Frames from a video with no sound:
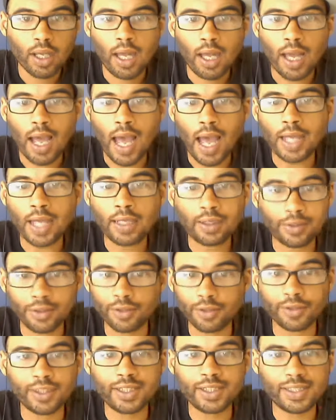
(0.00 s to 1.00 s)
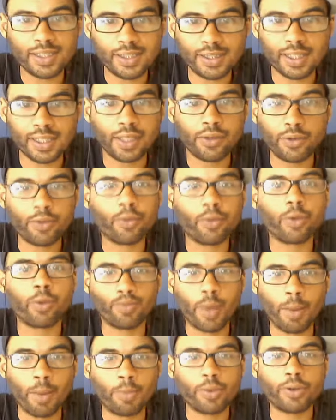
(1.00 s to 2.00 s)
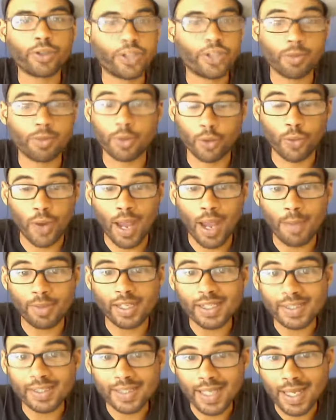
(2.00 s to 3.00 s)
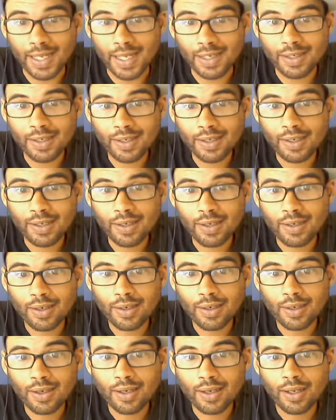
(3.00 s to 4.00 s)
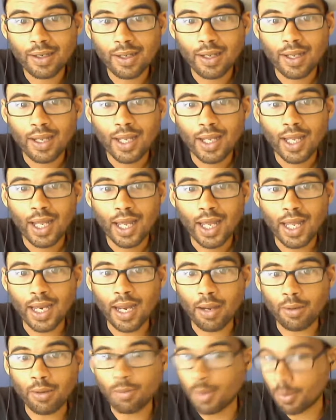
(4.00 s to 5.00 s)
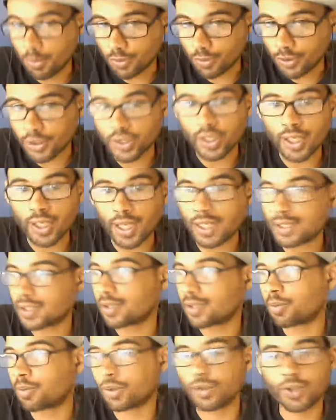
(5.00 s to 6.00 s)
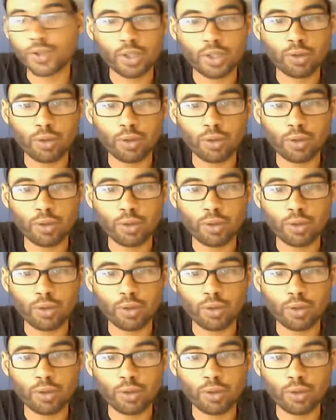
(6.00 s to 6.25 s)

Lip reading: I clearly, distinctly remember Jimmy grabbing his head. And I remember looking at the person who